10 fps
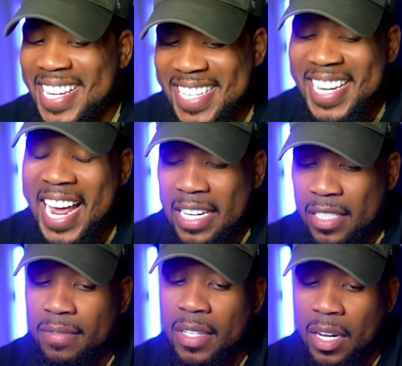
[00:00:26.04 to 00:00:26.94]
let's get
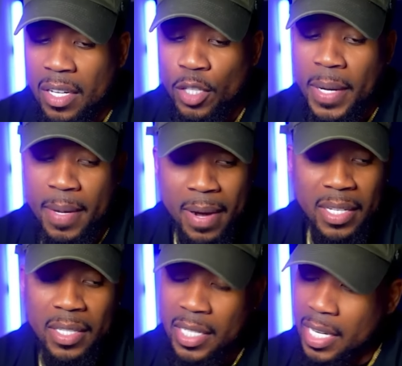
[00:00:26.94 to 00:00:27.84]
active, dog. He
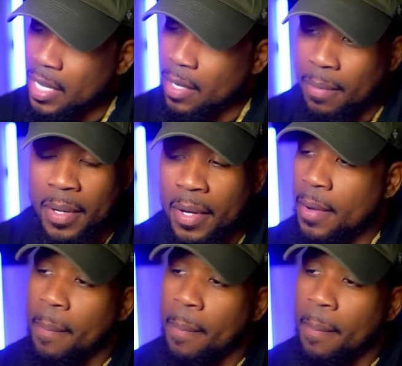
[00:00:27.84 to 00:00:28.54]
about to damn